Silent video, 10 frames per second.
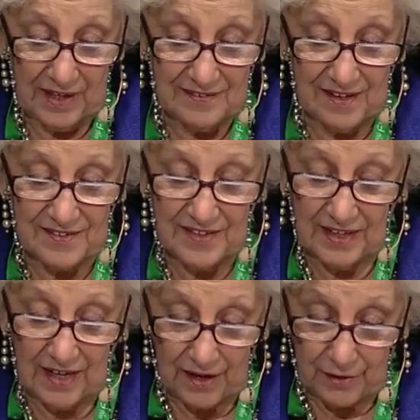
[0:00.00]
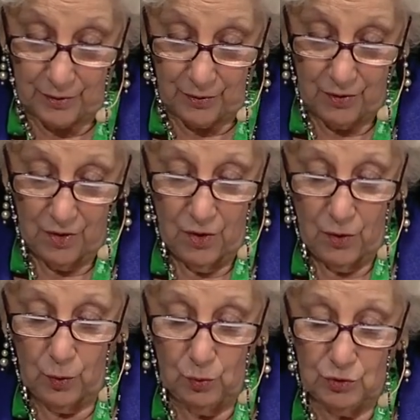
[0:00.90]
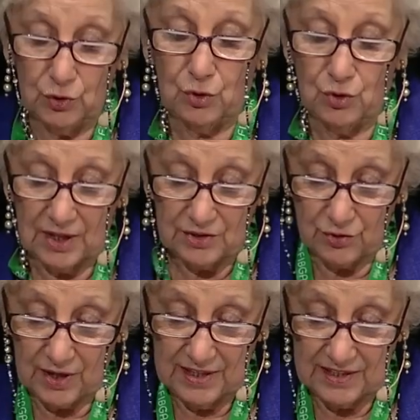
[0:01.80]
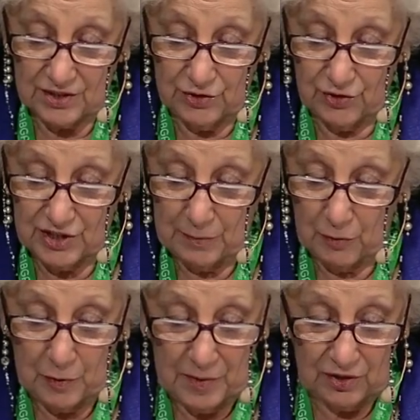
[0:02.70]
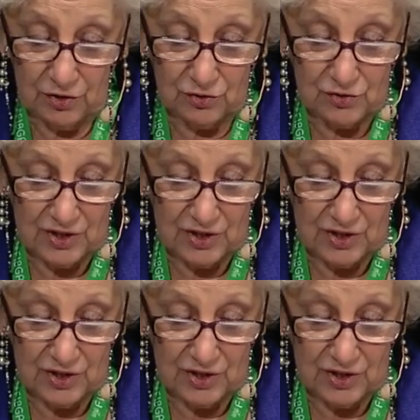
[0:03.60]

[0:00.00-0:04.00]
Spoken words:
of the life of citizens, and the state should take